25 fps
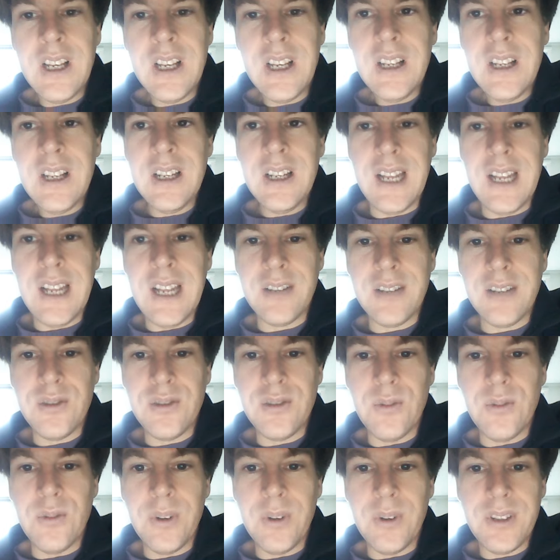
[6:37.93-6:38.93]
like to
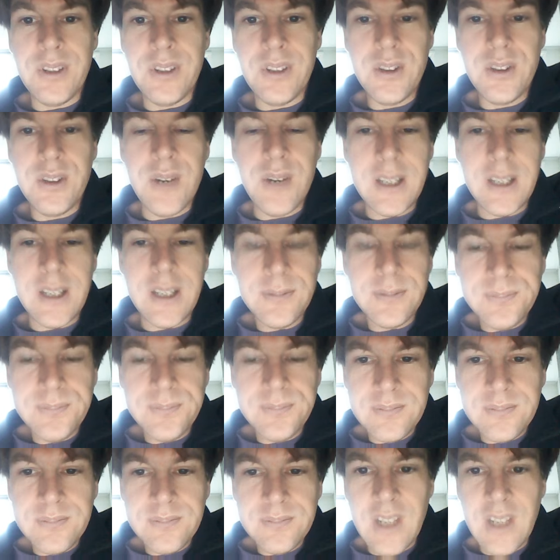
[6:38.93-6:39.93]
do what they're doing.
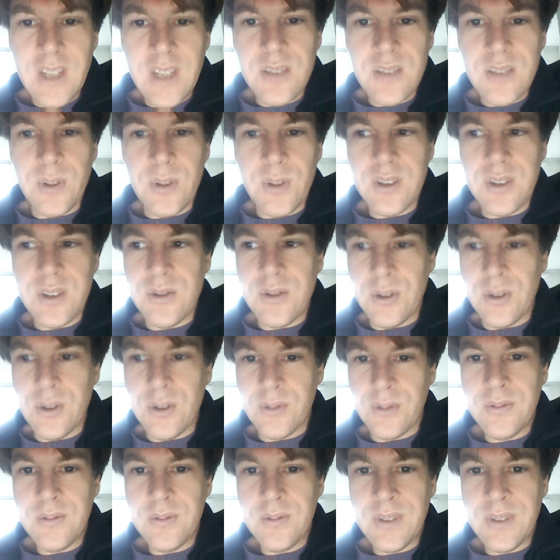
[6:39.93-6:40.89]
That's what you do.